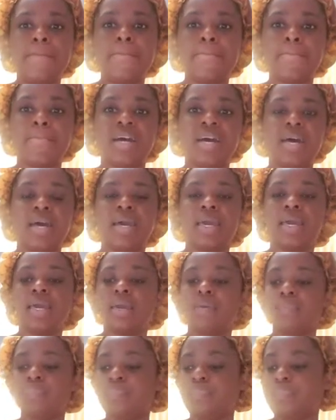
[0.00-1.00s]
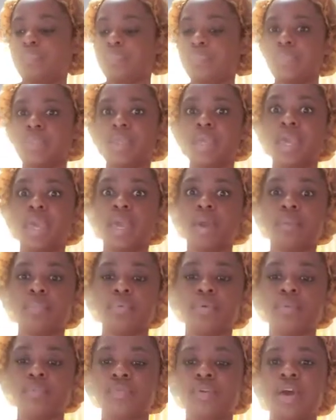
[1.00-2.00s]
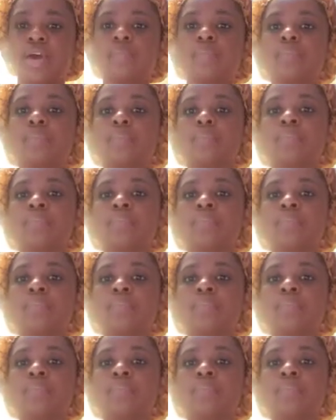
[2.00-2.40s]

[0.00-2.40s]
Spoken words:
my cam profile